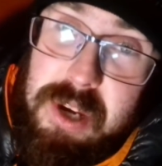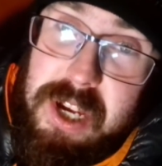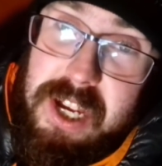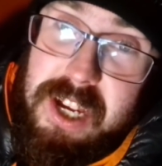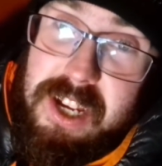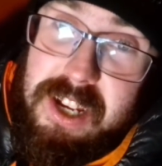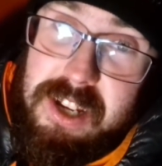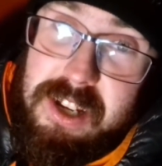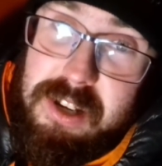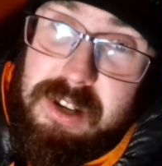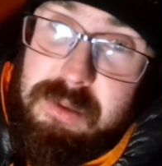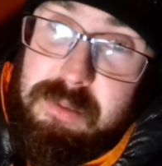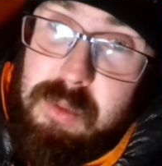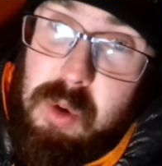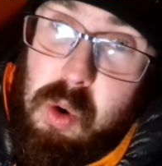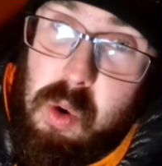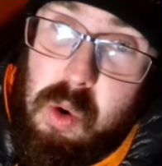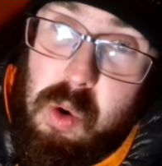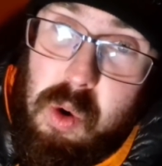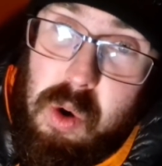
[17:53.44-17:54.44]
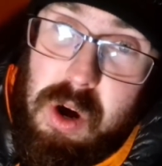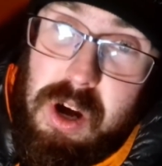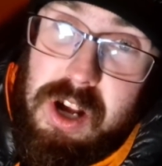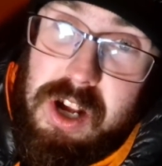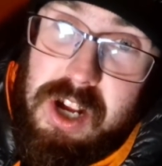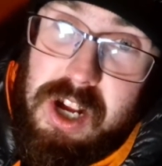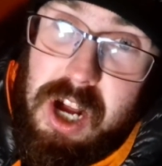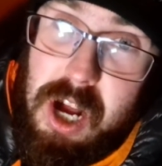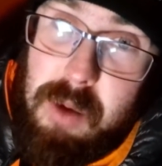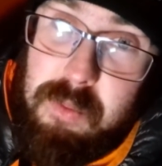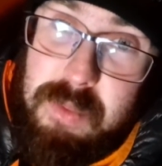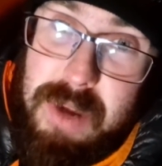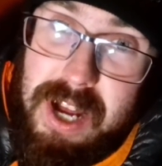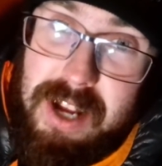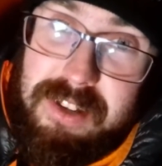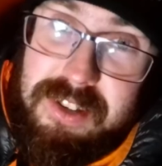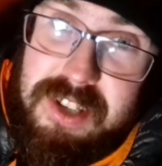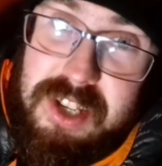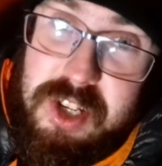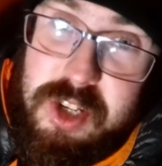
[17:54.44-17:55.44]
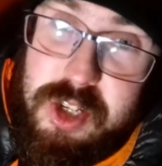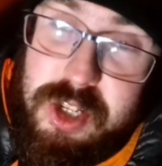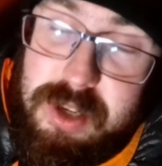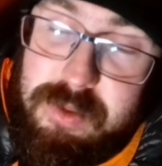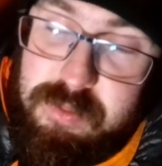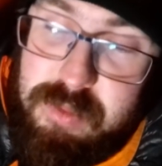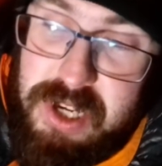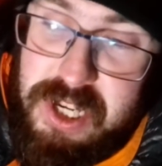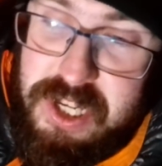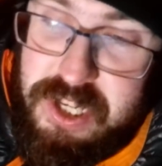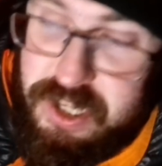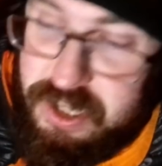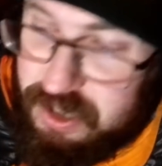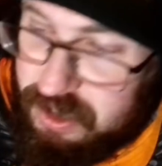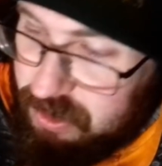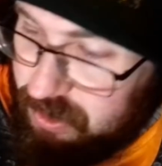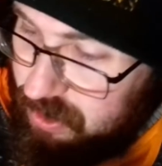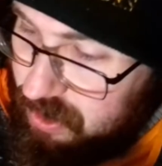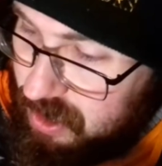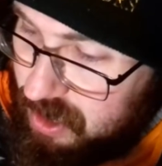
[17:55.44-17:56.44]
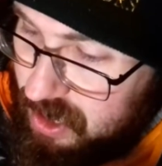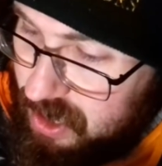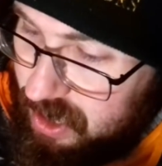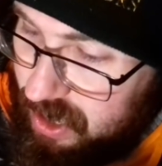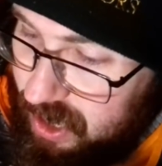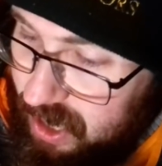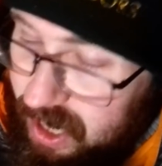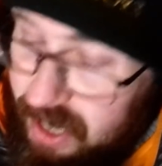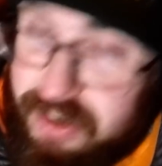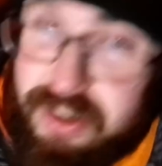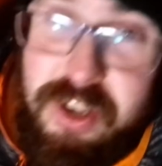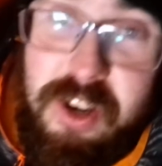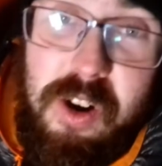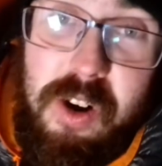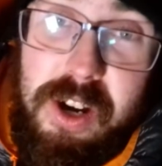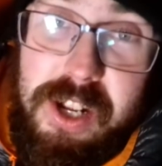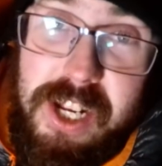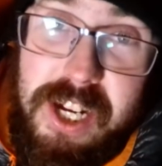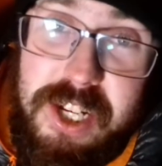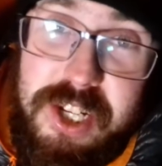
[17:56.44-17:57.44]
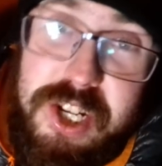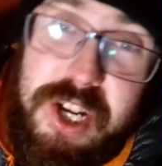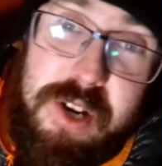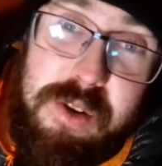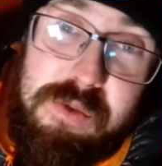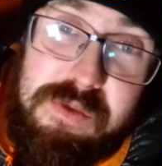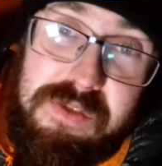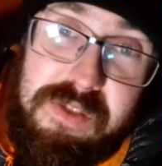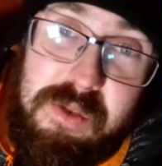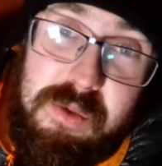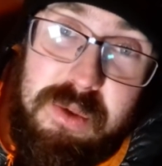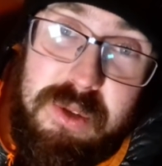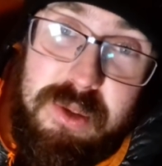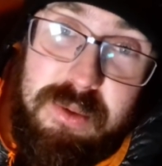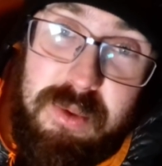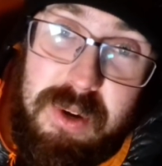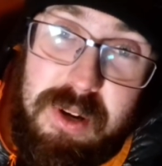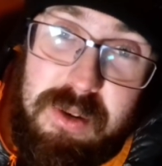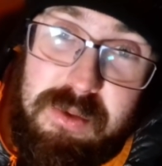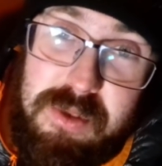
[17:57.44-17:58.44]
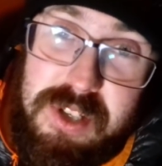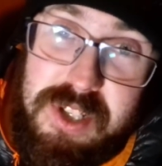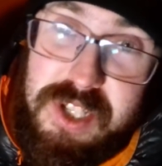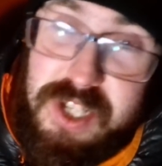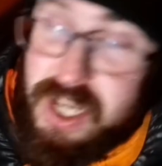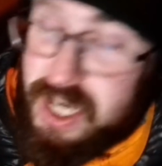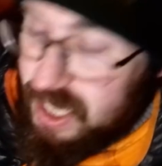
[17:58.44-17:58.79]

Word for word: bit more about Ditchling Beacon and the Iron Age hill fort as well that's